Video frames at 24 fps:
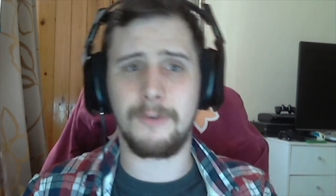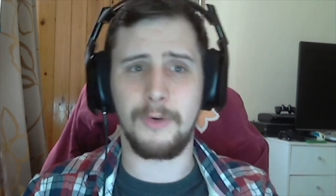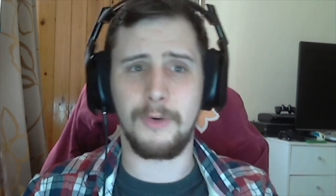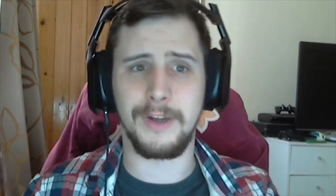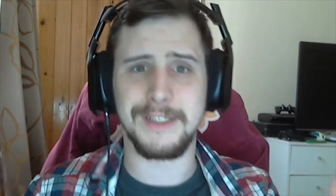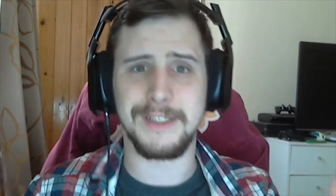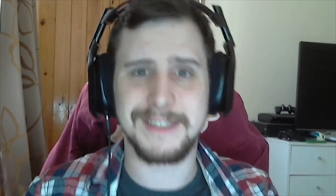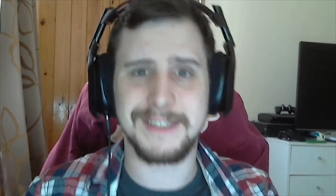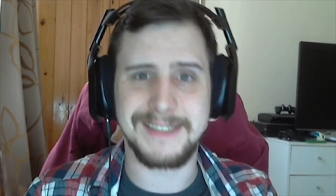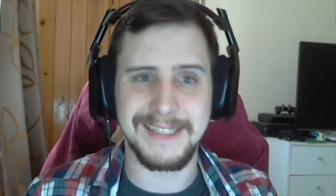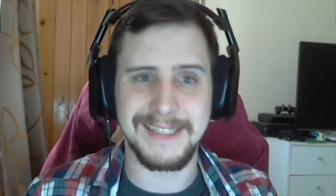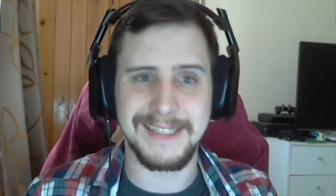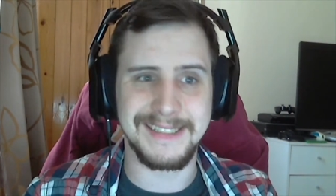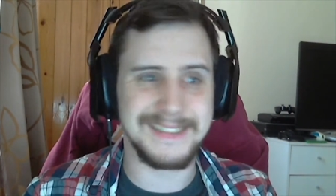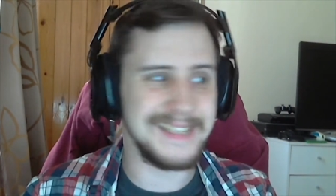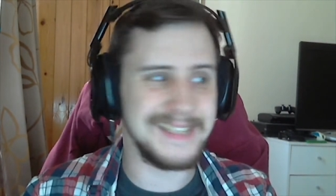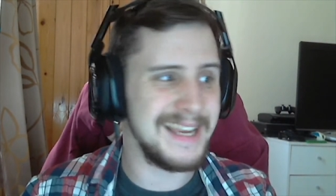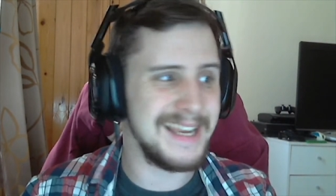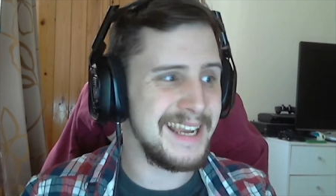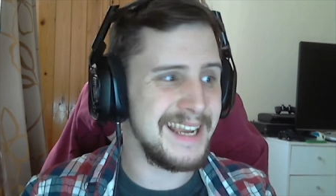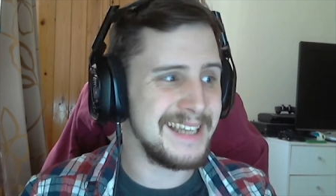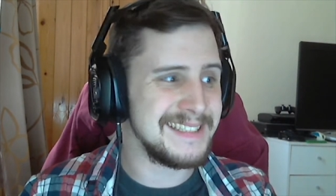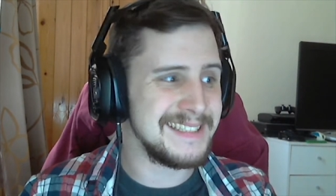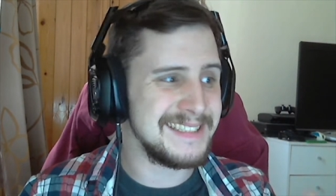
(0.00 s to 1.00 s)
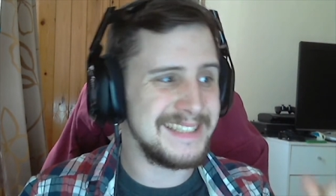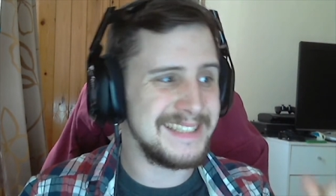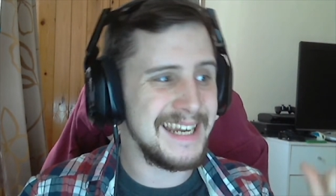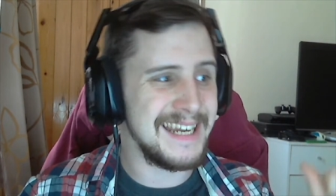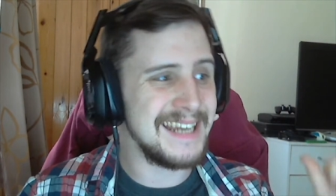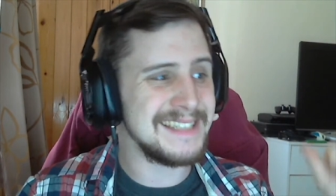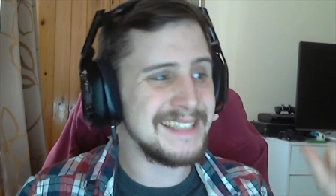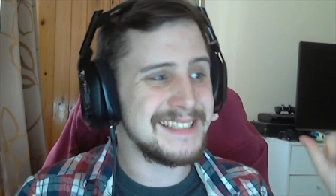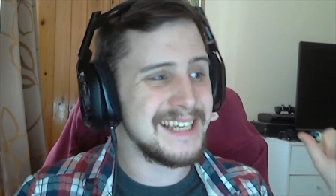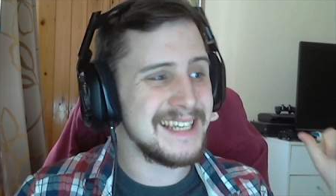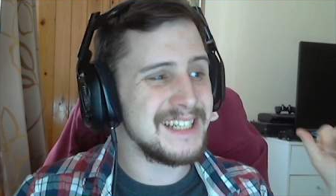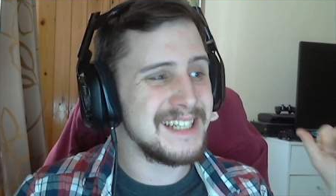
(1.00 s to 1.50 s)
instance. She
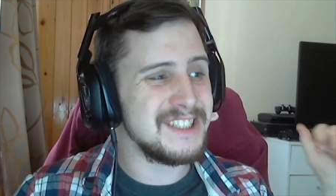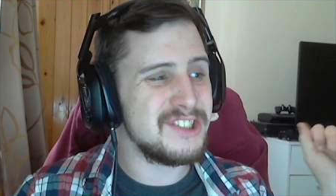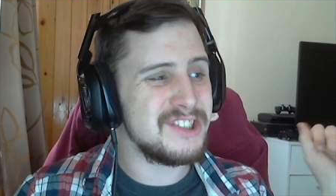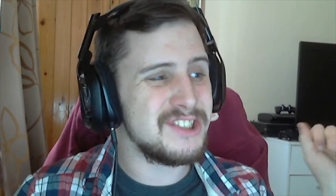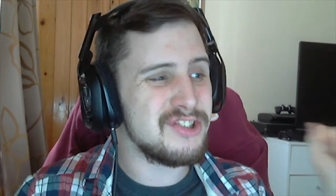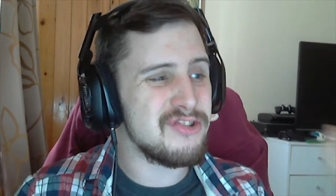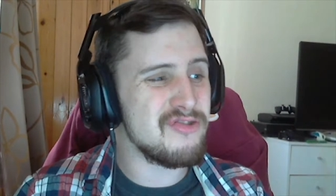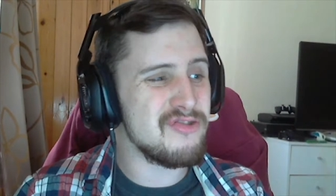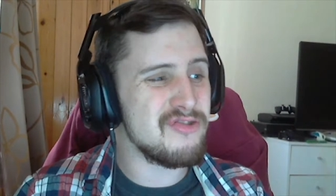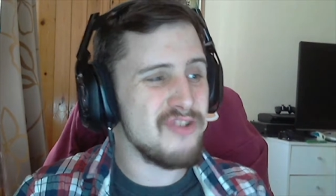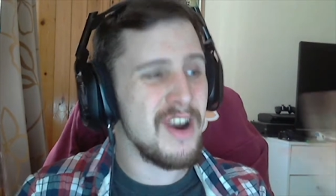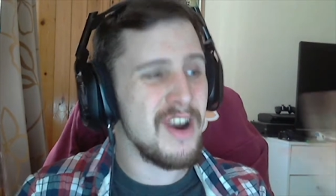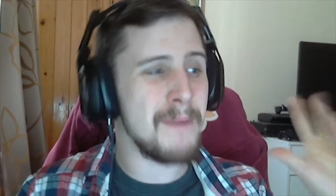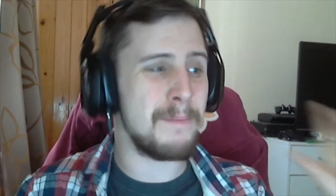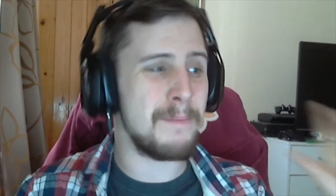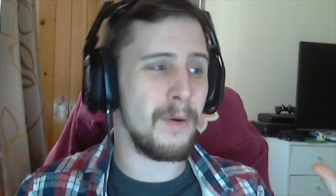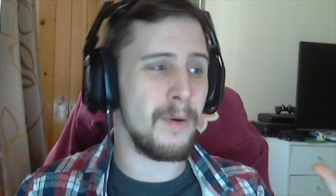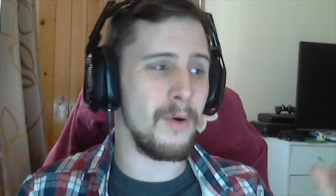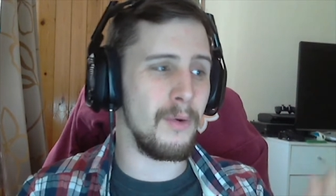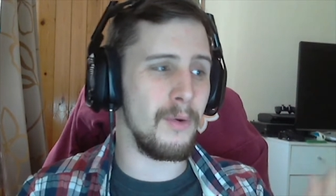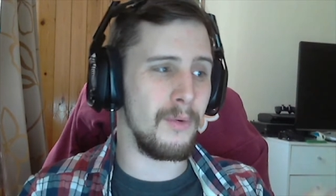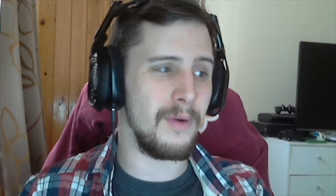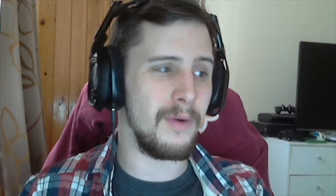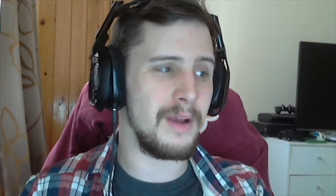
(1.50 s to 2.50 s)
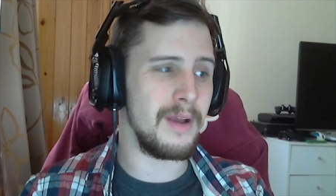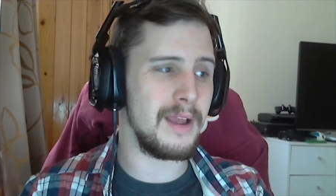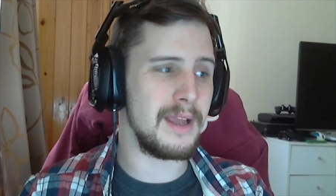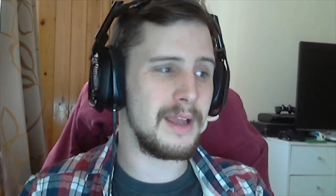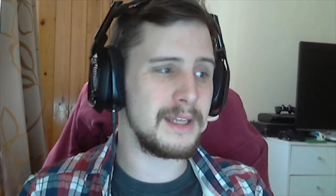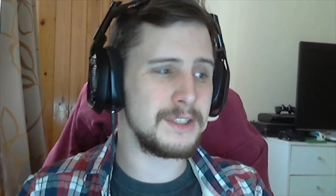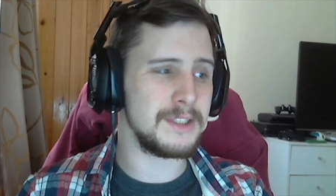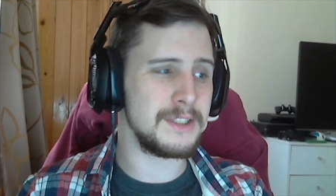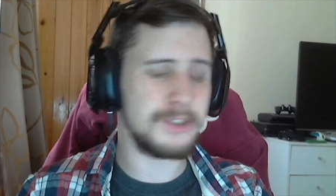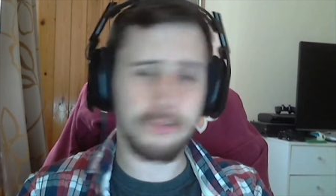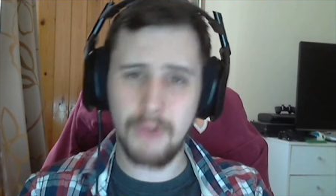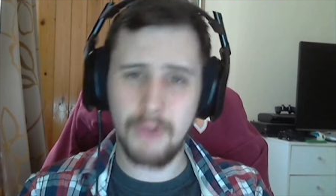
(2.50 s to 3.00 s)
is triple,
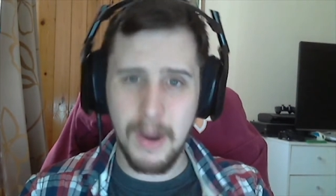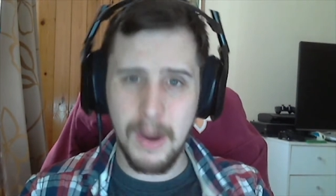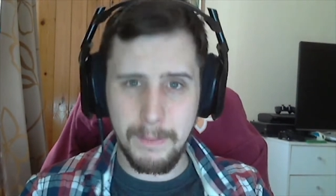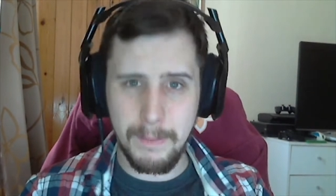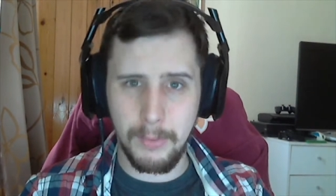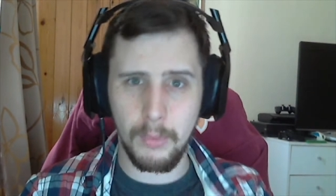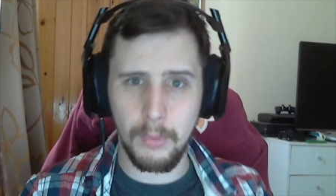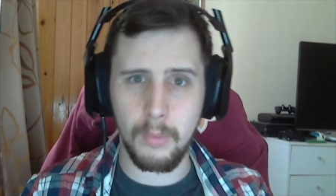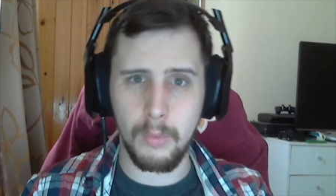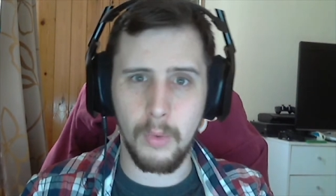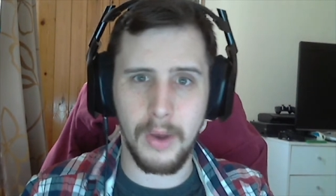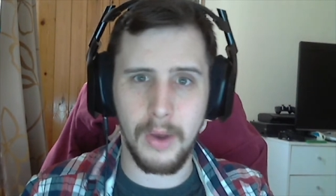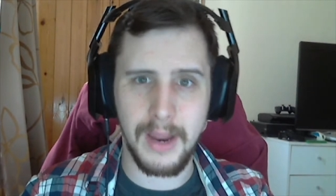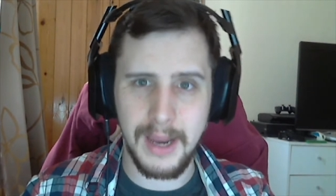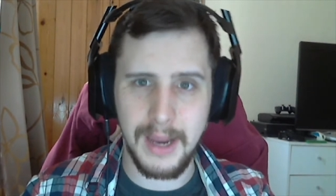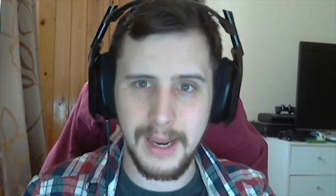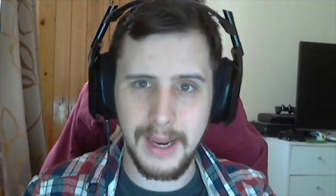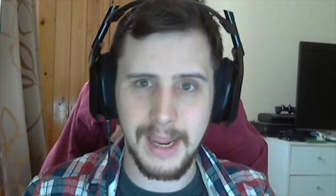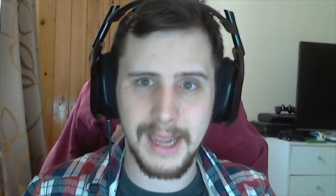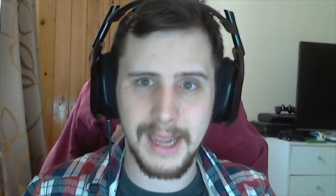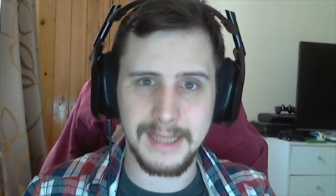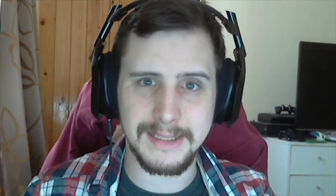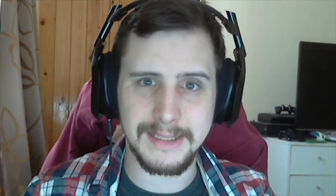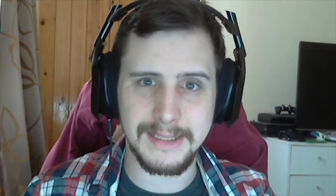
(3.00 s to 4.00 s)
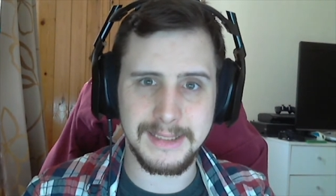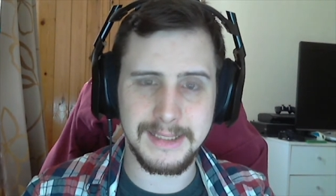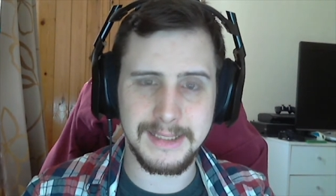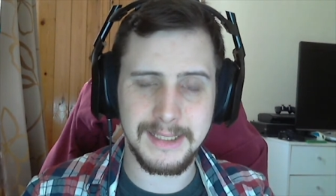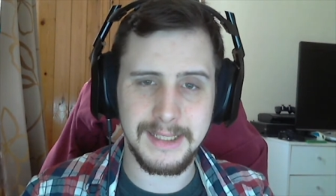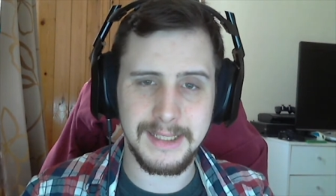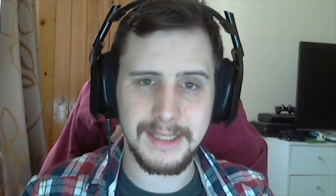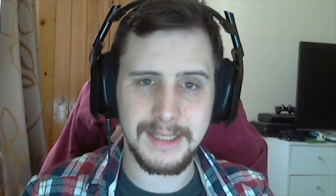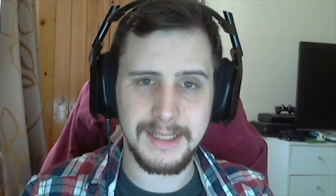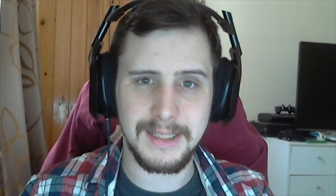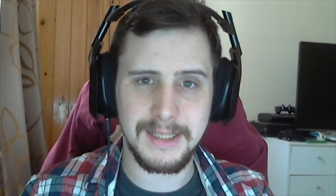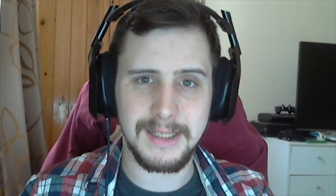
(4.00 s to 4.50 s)
triple what he is,
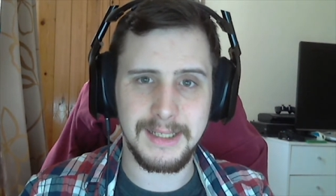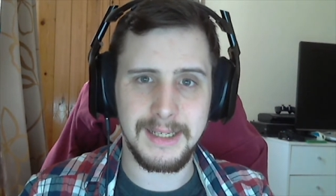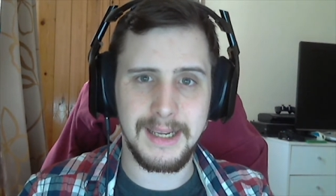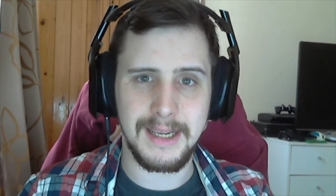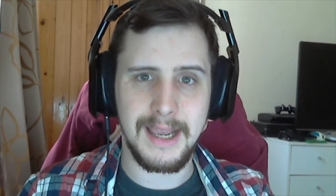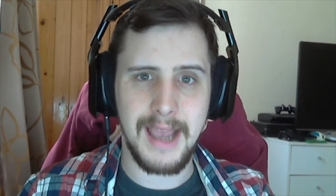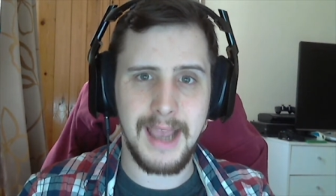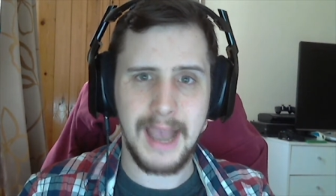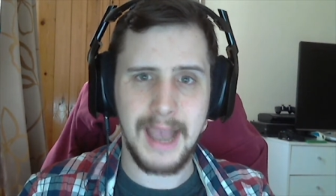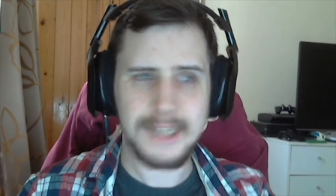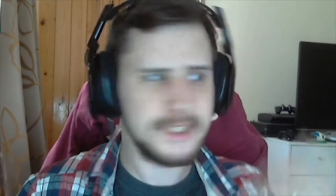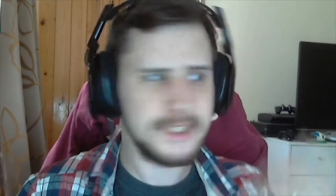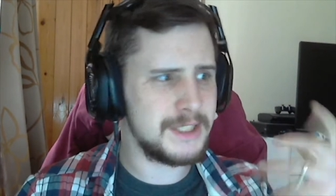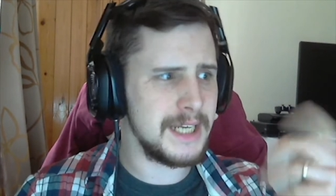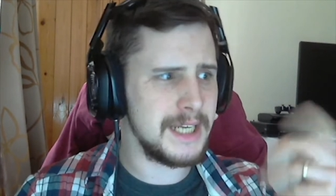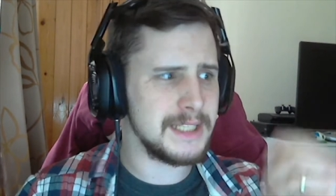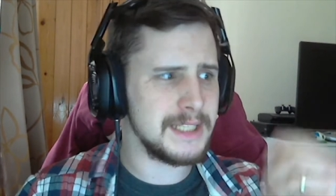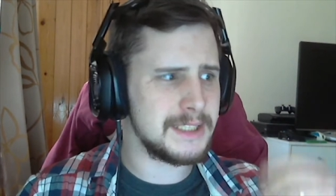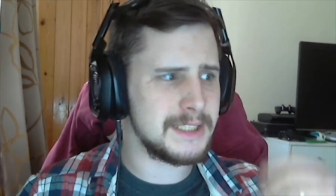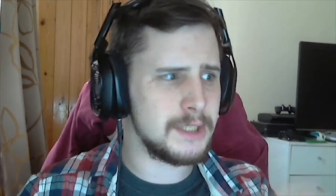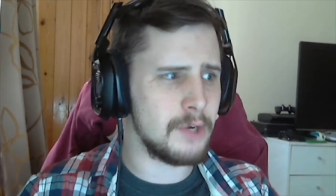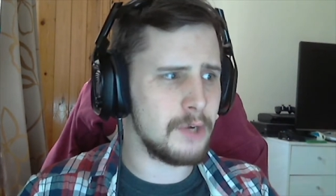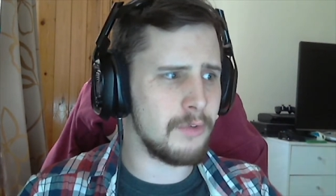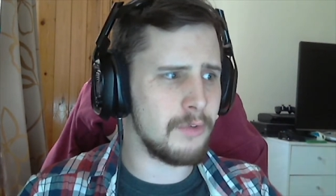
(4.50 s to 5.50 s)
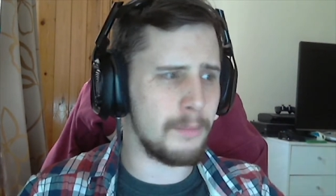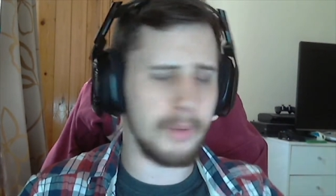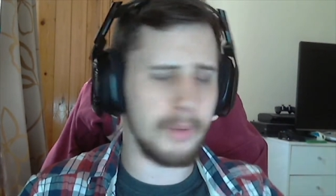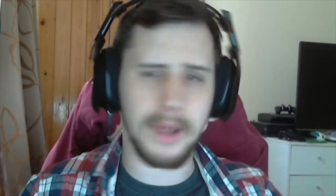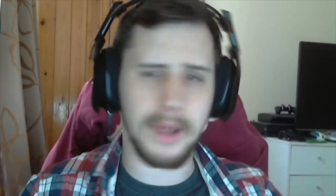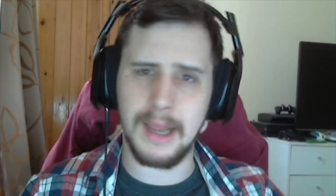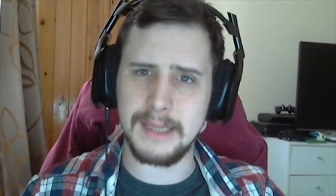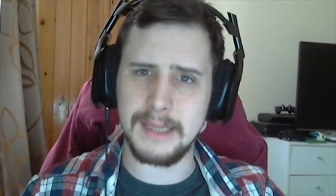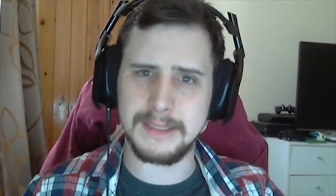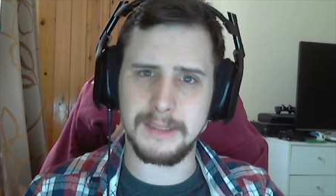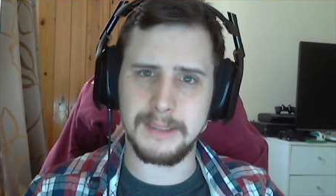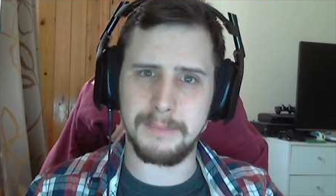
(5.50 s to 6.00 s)
and she still
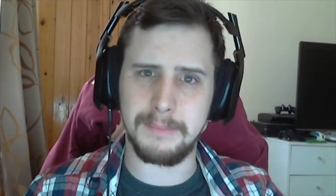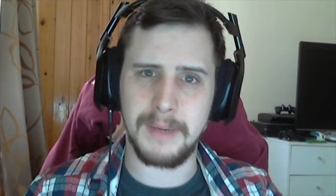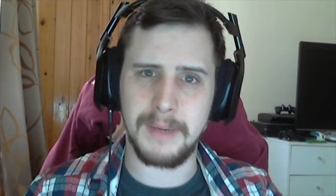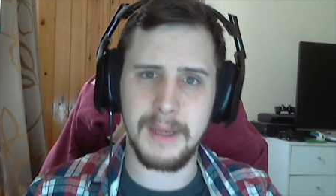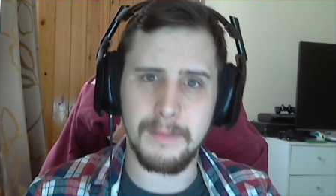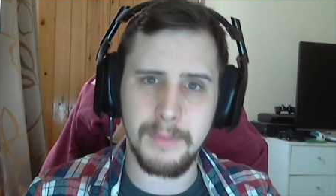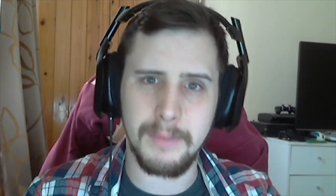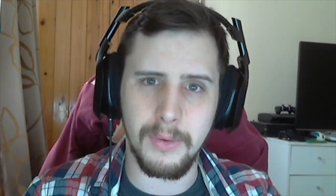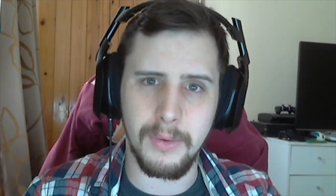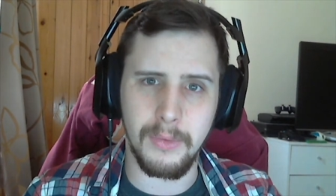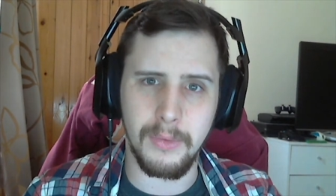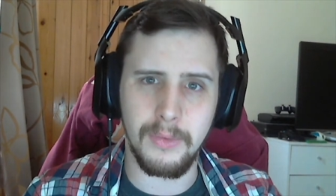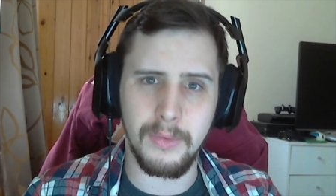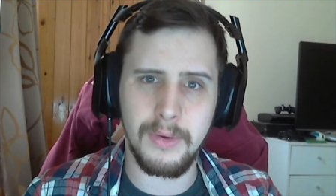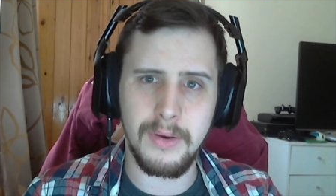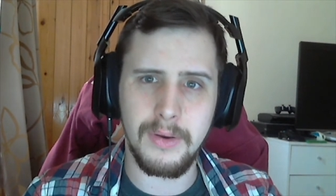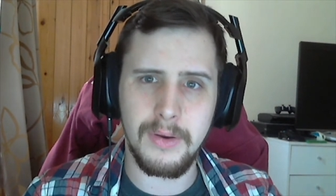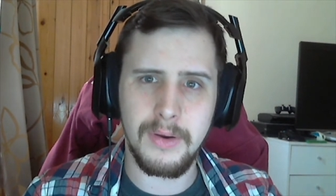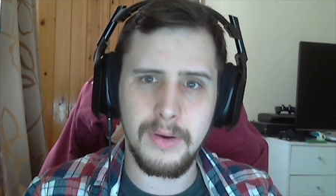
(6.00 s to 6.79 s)
replies to people.